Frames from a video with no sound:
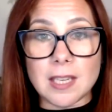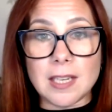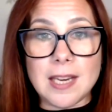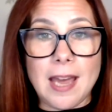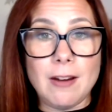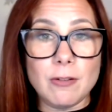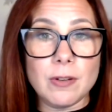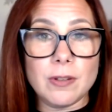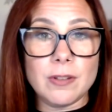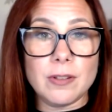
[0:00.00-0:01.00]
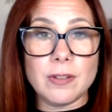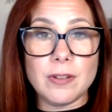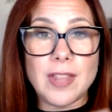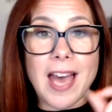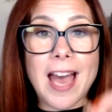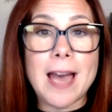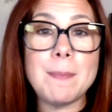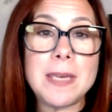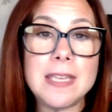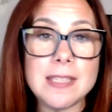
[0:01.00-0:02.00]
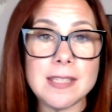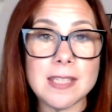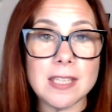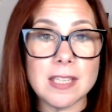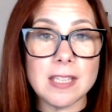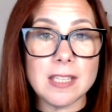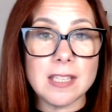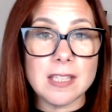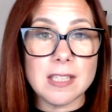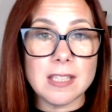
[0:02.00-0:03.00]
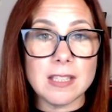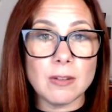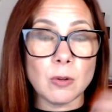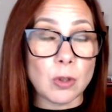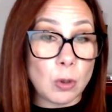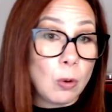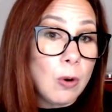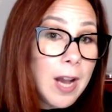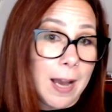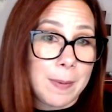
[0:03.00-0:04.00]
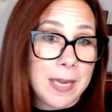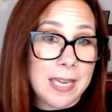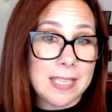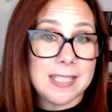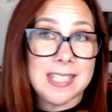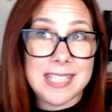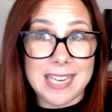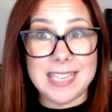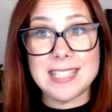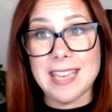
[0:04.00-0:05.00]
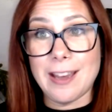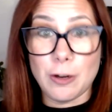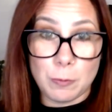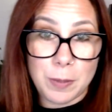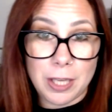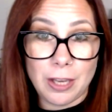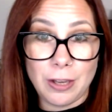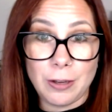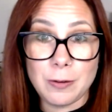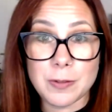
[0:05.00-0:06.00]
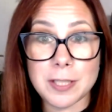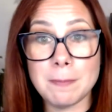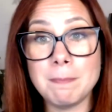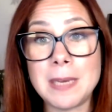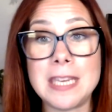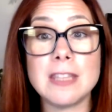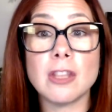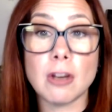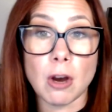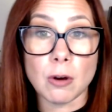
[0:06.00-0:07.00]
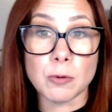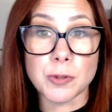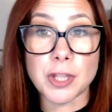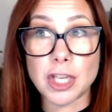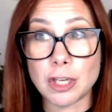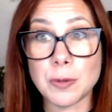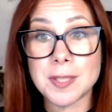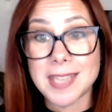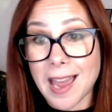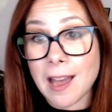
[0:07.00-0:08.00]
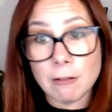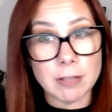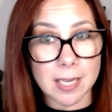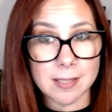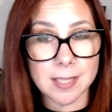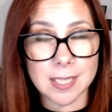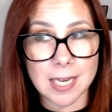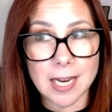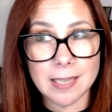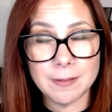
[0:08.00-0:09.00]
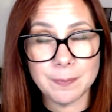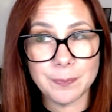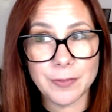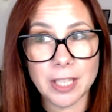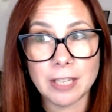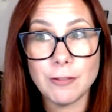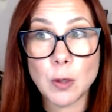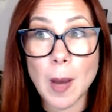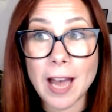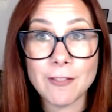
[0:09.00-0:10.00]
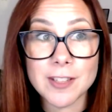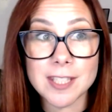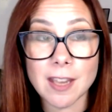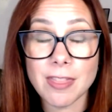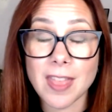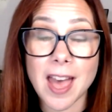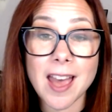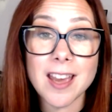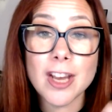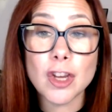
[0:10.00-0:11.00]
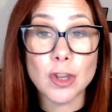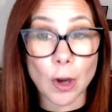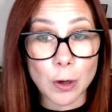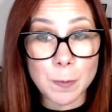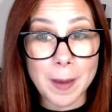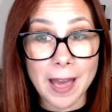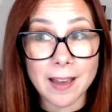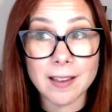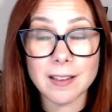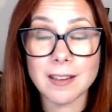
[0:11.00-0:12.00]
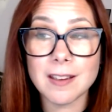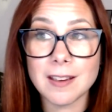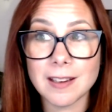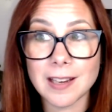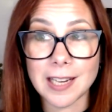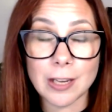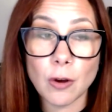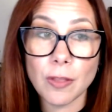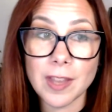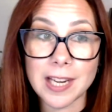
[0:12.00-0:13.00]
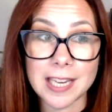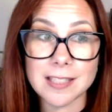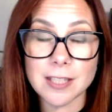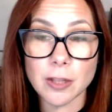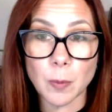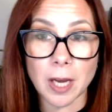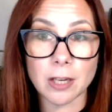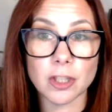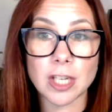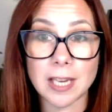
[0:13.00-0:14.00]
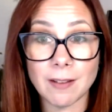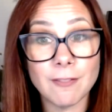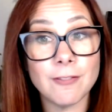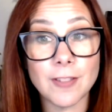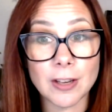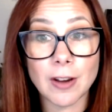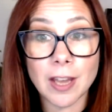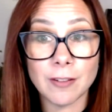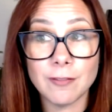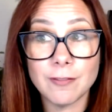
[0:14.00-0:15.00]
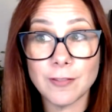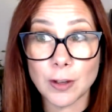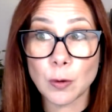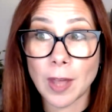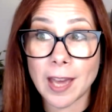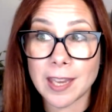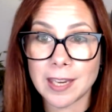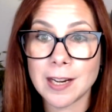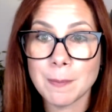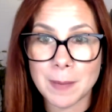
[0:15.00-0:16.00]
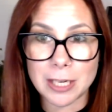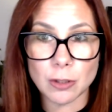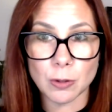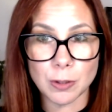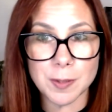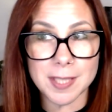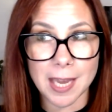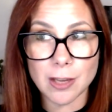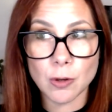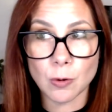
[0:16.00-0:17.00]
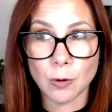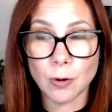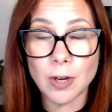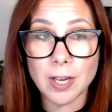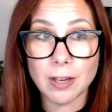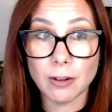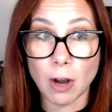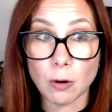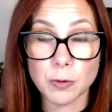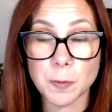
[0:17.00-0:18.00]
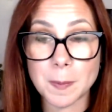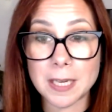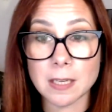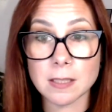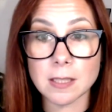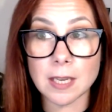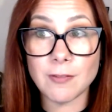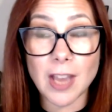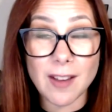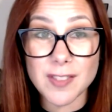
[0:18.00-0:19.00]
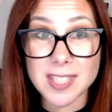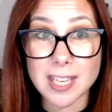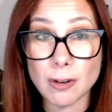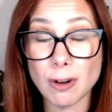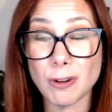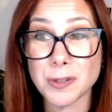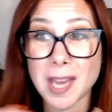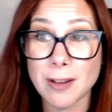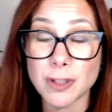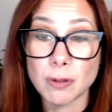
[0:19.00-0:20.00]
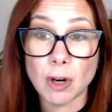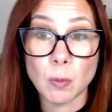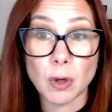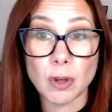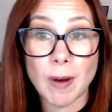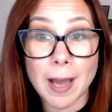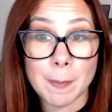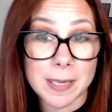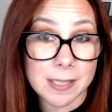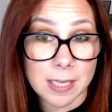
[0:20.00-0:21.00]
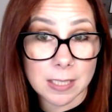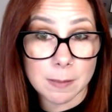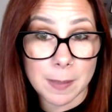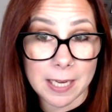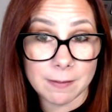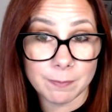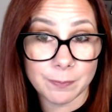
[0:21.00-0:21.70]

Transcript: Now, the habits or your habits need to help you to meet the goals that you set out yesterday. And if you haven't done that, go back, click on the link to the worksheet and fill that in and sure you set your goals. Because if you haven't set your goals, how do you know what your habits need to be?